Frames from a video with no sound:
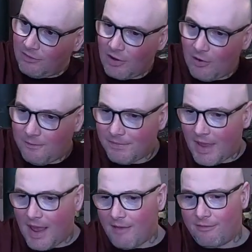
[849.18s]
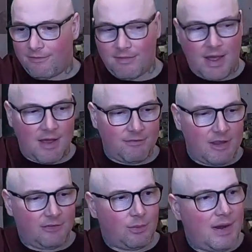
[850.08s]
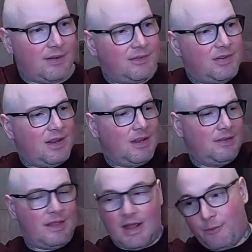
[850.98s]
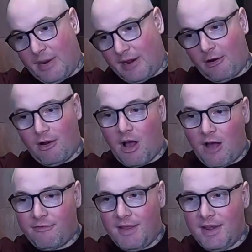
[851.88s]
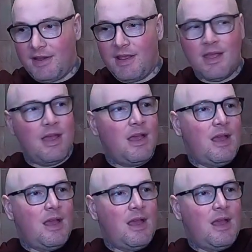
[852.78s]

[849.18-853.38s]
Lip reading: So I have these ones that I wear often.